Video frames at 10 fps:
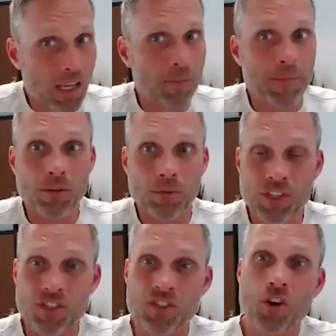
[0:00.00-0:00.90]
I mean, there were
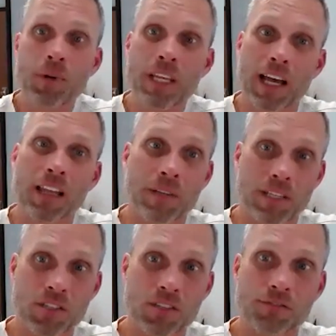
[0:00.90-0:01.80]
just so many
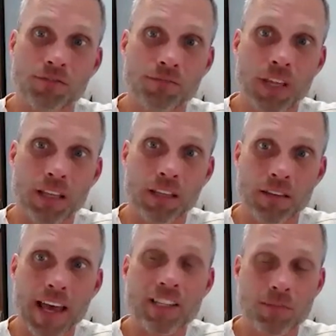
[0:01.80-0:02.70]
elements of
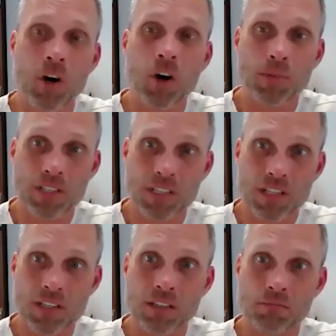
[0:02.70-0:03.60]
that small
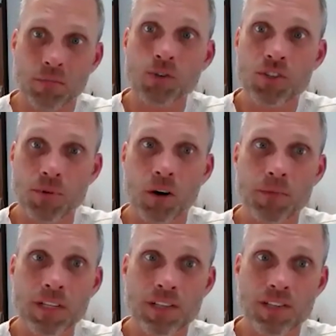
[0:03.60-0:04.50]
business and most small
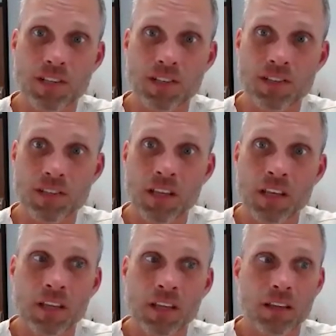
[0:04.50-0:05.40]
businesses
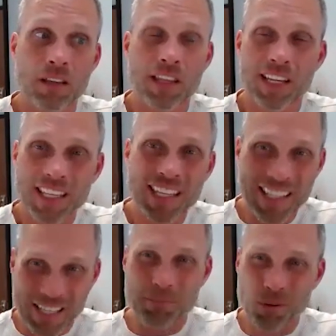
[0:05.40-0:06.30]
that a
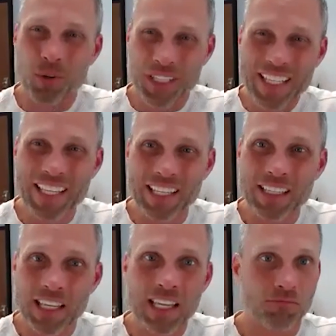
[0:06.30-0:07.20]
key employee
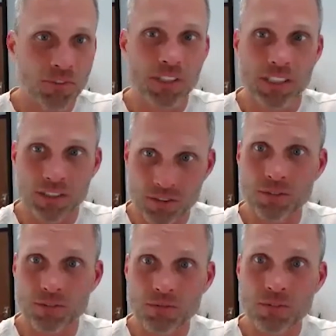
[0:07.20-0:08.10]
can't really
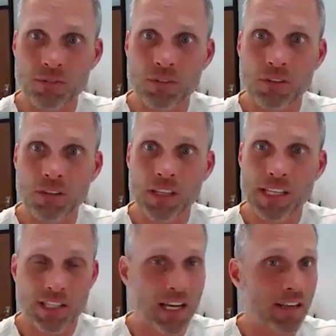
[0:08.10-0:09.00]
do.
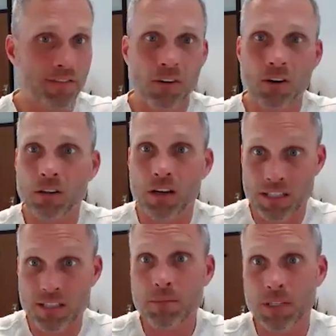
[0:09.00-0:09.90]
It's got to fall
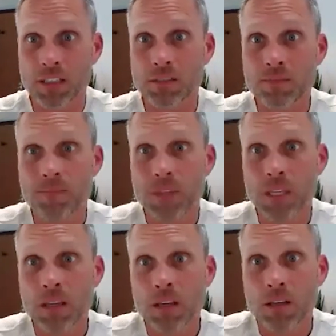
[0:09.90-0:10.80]
on somebody.
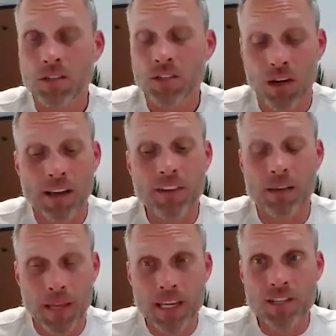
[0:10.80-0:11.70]
So I've got
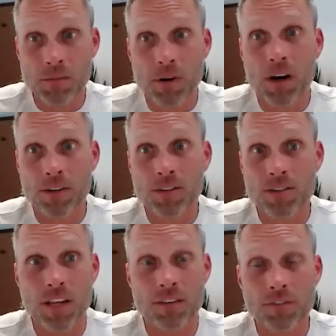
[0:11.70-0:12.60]
amazing
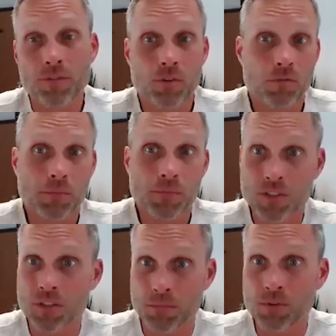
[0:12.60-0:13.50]
partners. I refer to them
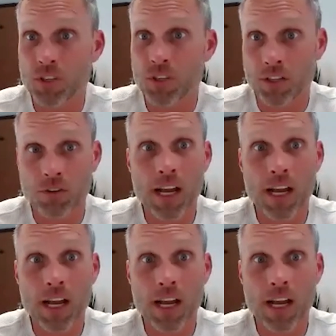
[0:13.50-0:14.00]
as the boots on the